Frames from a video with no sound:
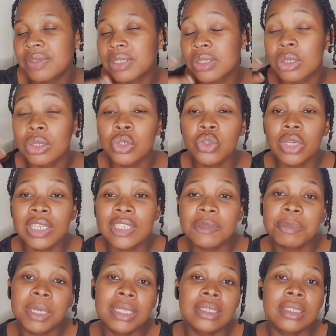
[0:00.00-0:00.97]
It's not too
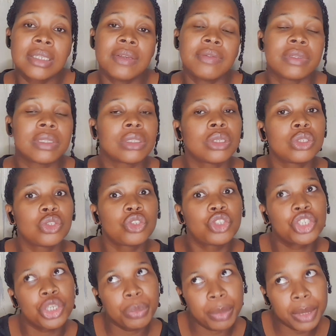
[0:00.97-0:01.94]
expensive. It's not too
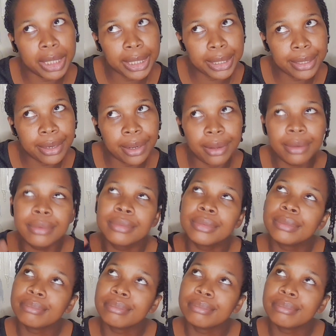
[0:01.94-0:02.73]
cheap either.